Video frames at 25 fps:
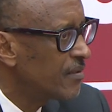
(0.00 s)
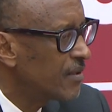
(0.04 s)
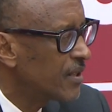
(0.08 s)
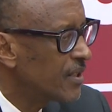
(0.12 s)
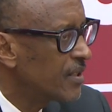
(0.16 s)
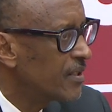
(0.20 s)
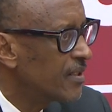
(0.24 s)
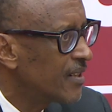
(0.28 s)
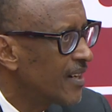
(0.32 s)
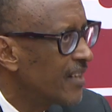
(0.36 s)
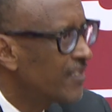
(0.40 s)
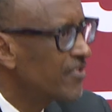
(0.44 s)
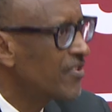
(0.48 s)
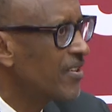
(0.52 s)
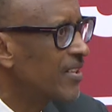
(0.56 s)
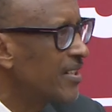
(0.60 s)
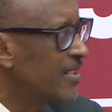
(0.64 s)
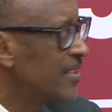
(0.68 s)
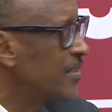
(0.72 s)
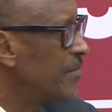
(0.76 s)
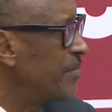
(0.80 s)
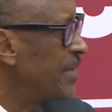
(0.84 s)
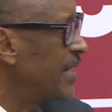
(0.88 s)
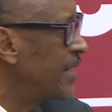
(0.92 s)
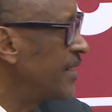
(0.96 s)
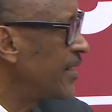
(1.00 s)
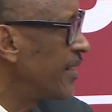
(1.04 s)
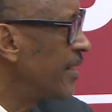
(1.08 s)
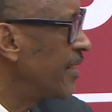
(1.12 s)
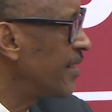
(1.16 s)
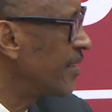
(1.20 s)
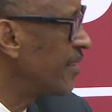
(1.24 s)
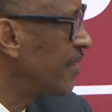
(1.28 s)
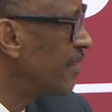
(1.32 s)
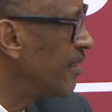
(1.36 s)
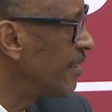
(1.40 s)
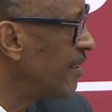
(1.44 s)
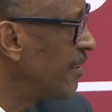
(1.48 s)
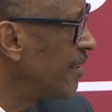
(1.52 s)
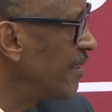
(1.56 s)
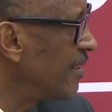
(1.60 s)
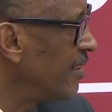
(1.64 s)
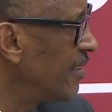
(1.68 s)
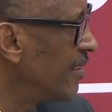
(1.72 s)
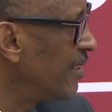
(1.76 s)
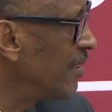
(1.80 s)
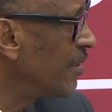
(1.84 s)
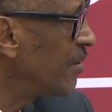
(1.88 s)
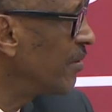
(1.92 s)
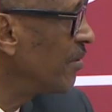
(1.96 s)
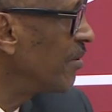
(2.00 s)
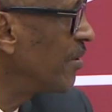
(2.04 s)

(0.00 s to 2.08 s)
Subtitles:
that actually it matters to